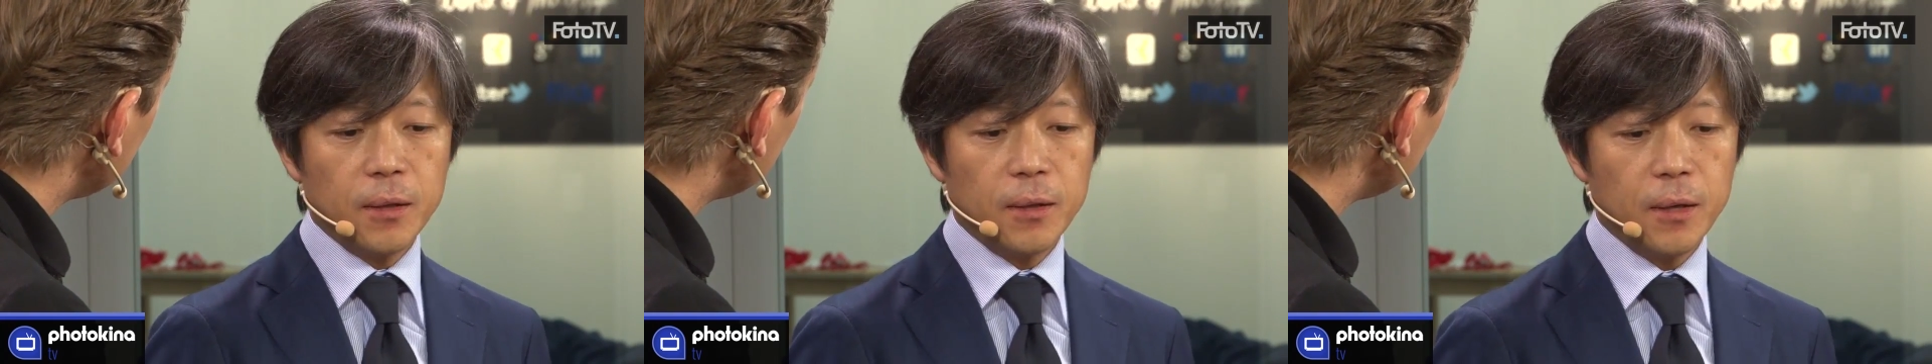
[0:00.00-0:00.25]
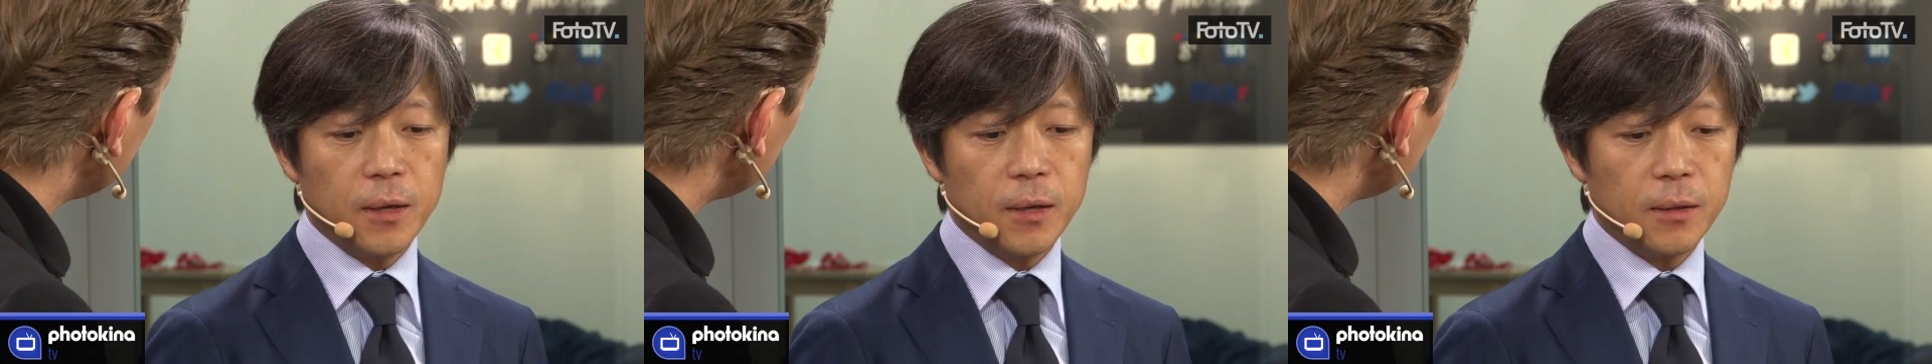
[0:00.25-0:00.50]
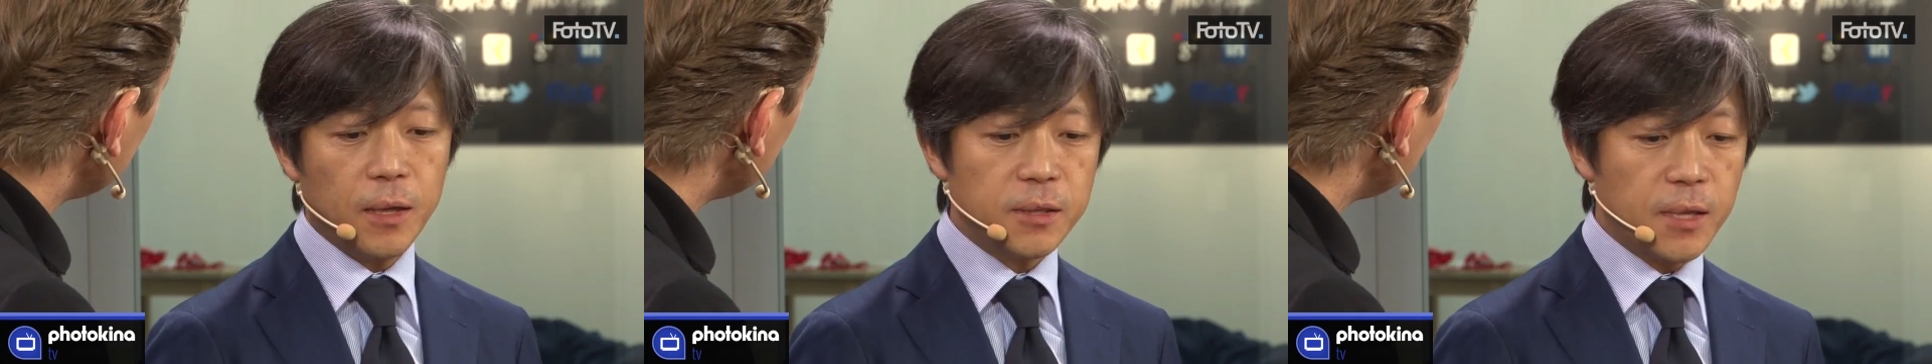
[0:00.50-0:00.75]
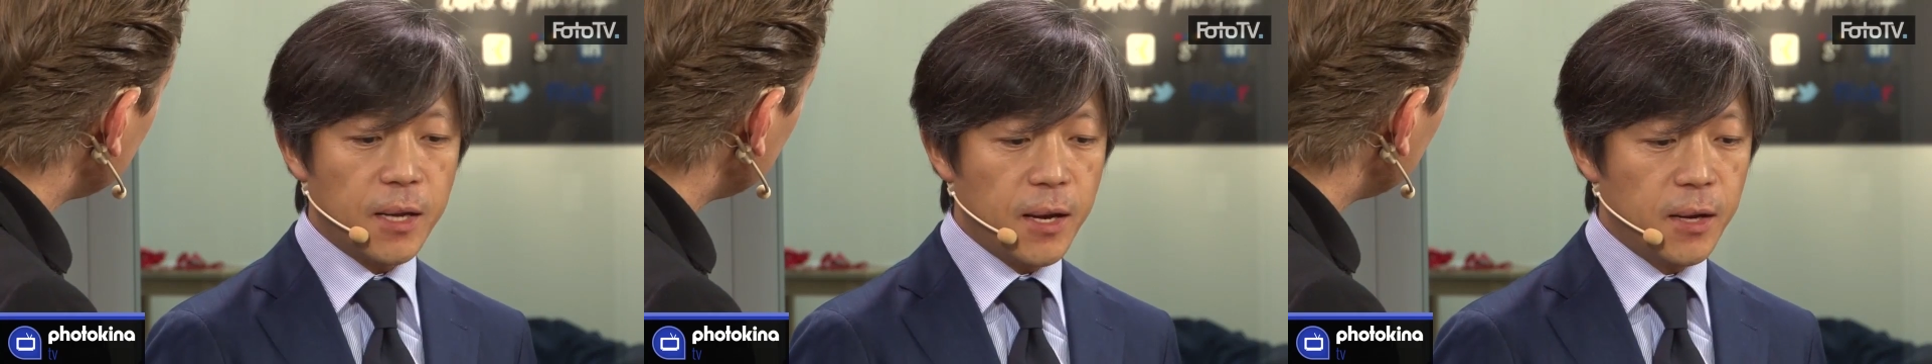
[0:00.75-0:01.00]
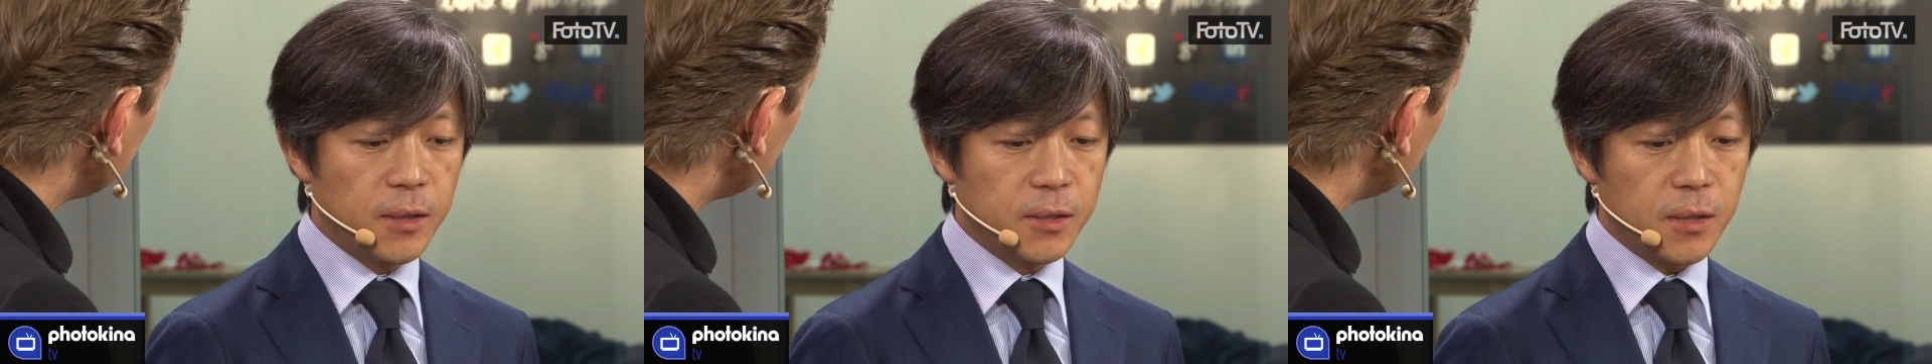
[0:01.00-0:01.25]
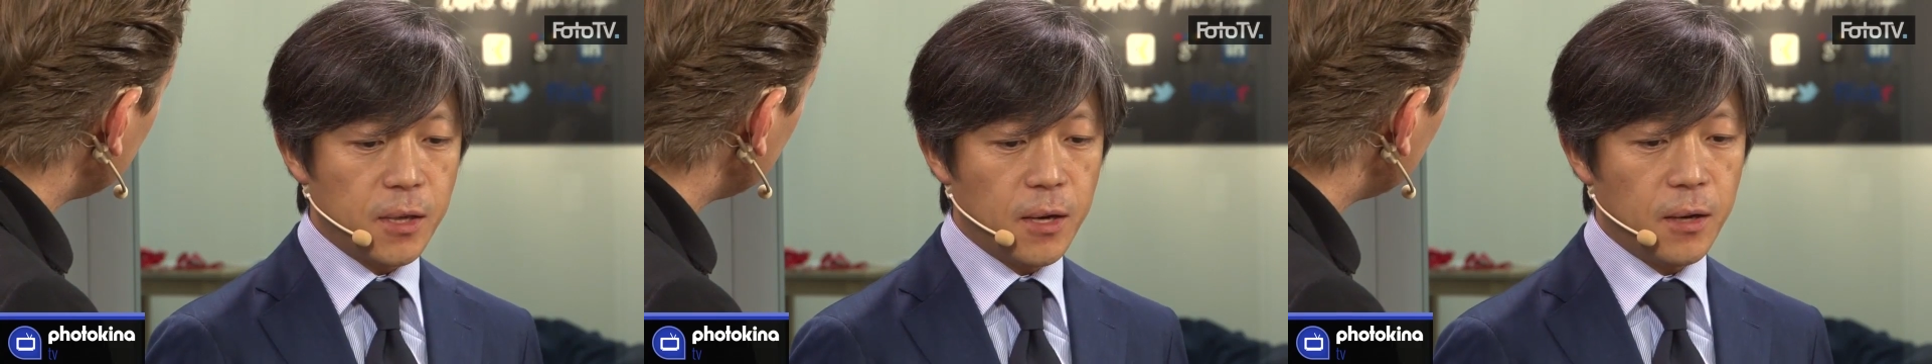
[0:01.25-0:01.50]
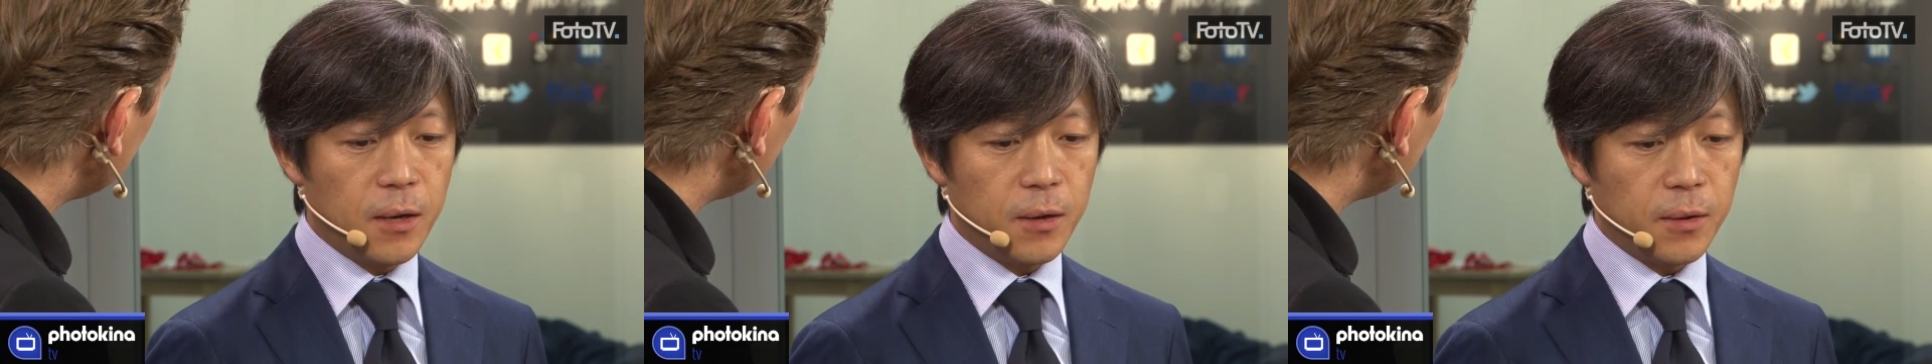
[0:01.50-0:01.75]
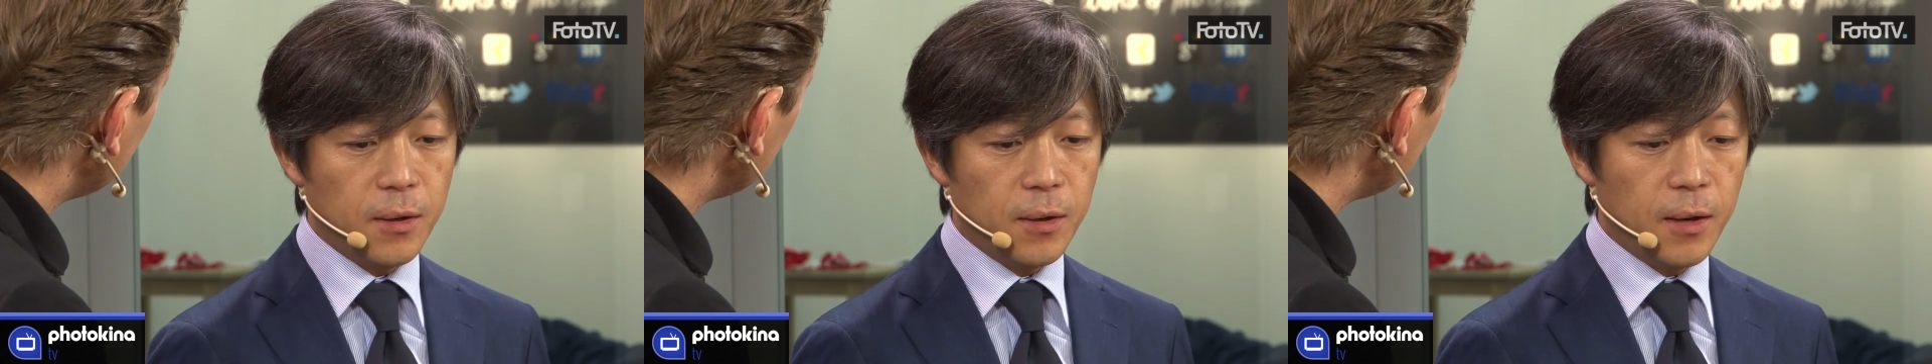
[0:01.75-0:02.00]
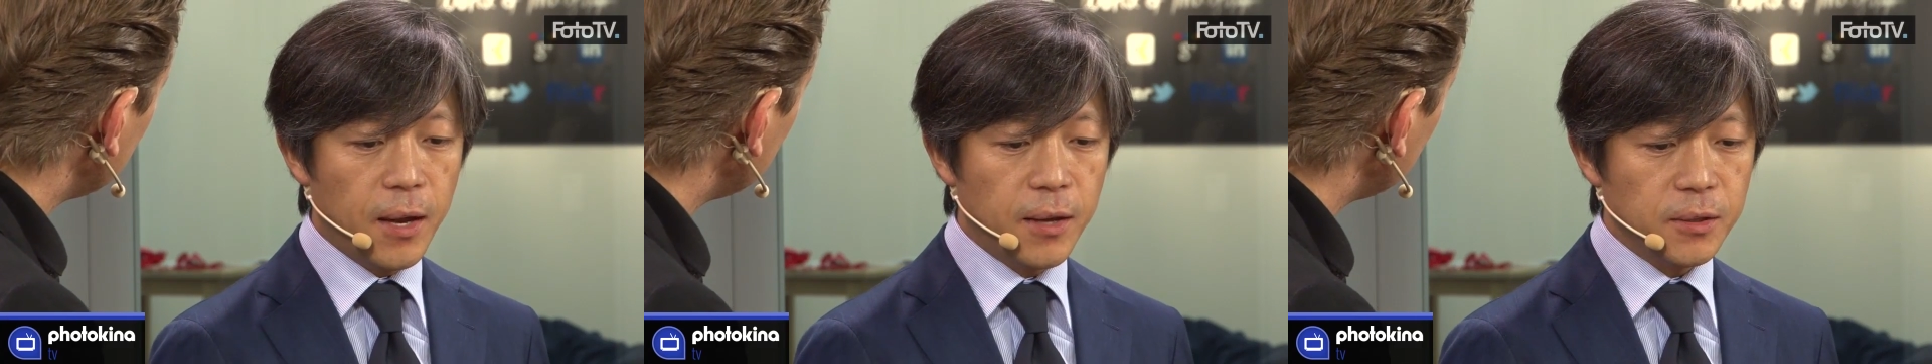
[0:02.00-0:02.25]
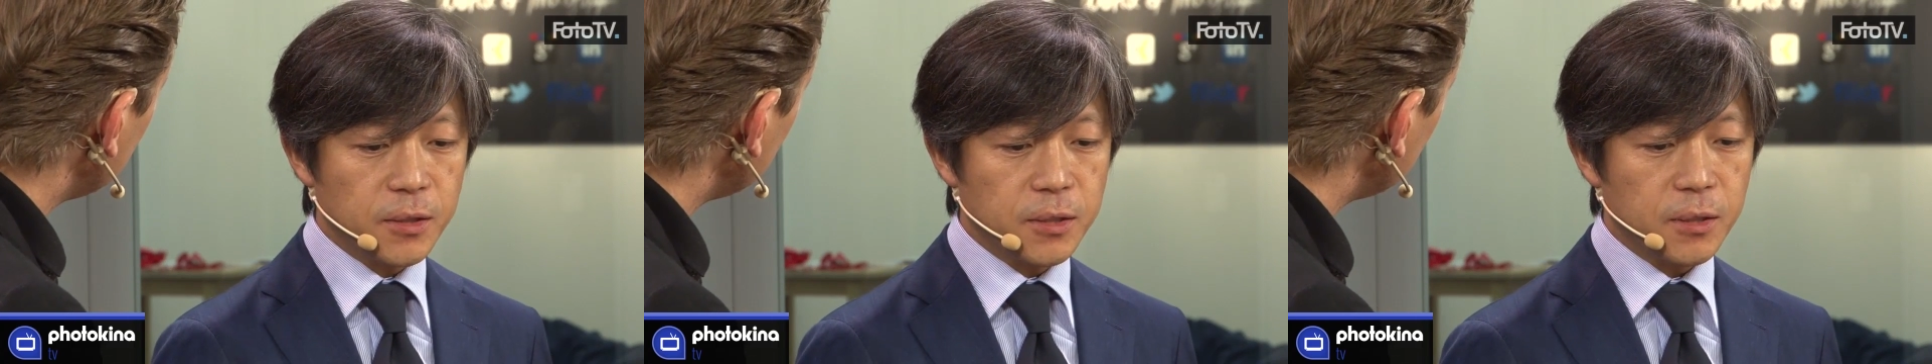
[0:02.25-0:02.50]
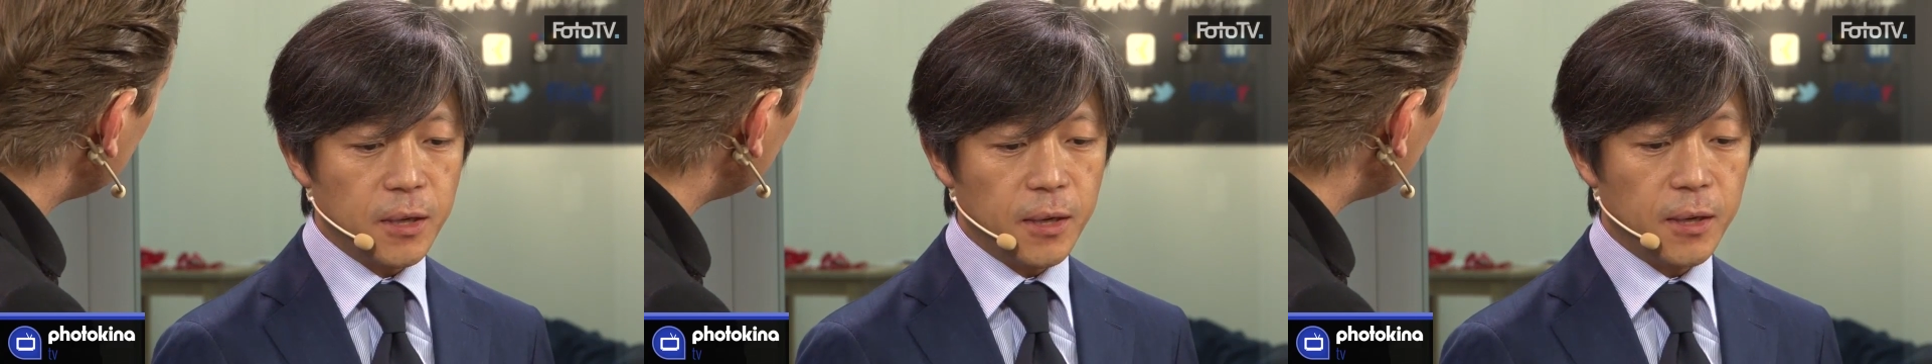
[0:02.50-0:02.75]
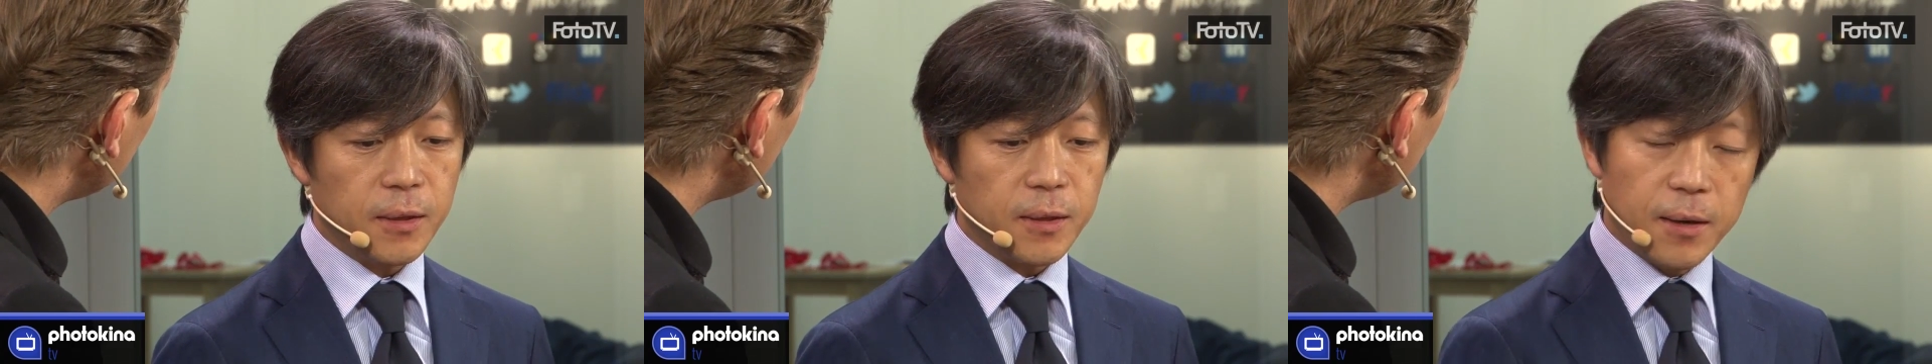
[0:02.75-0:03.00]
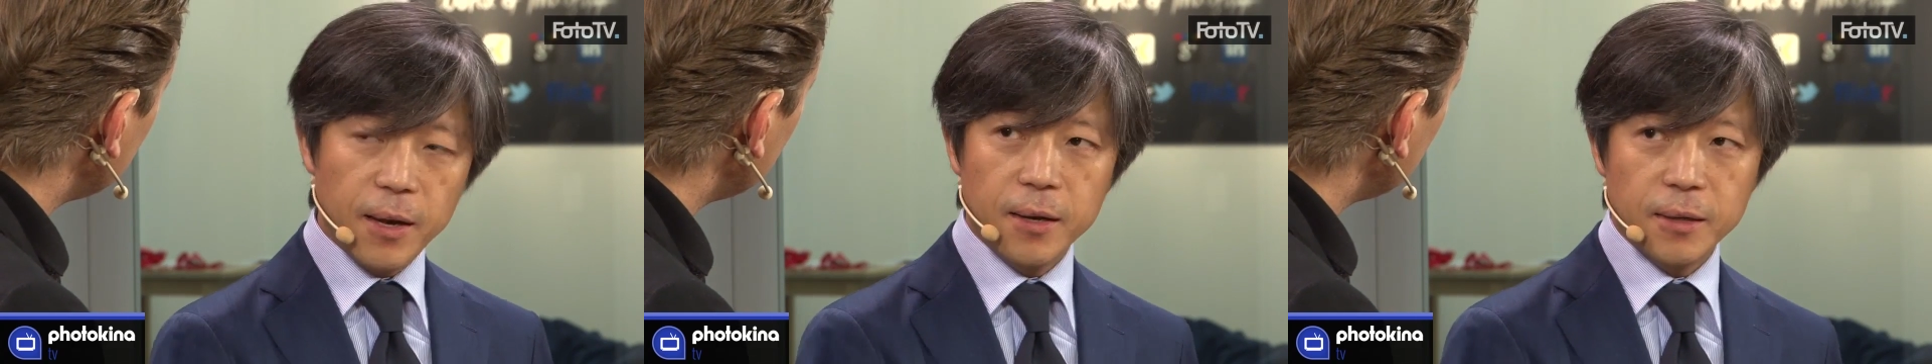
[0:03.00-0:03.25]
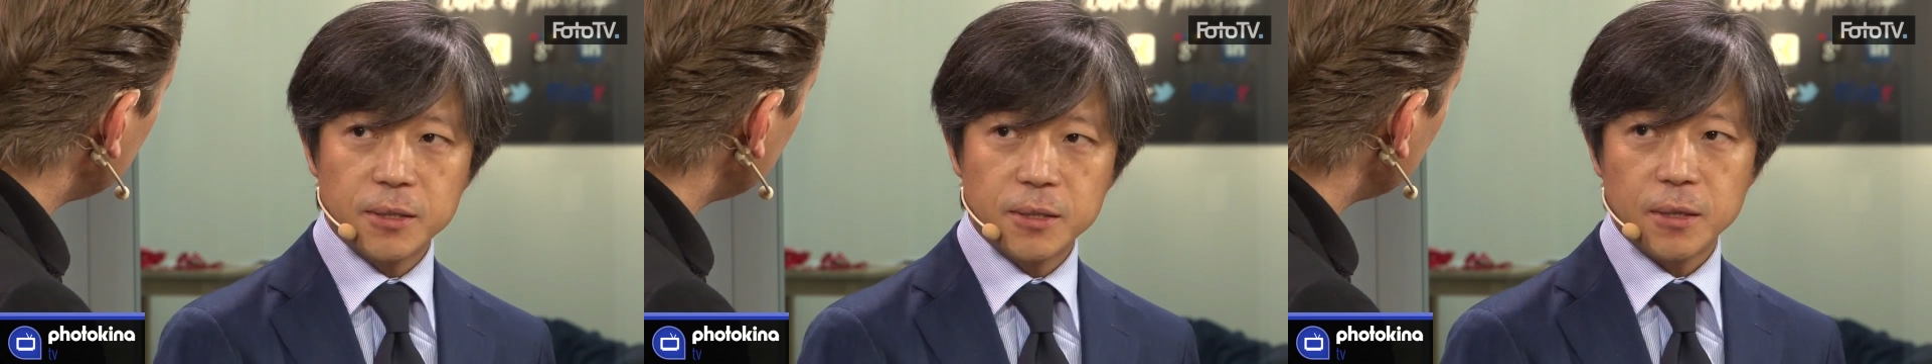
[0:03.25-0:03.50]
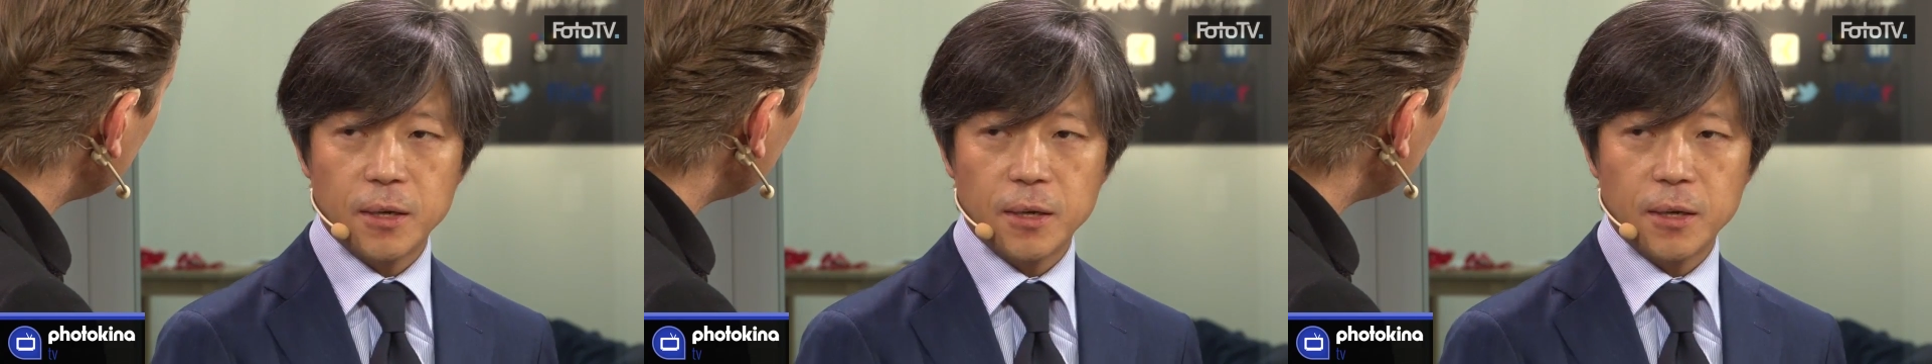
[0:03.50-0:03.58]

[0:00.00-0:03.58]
These days, the lens in the lens,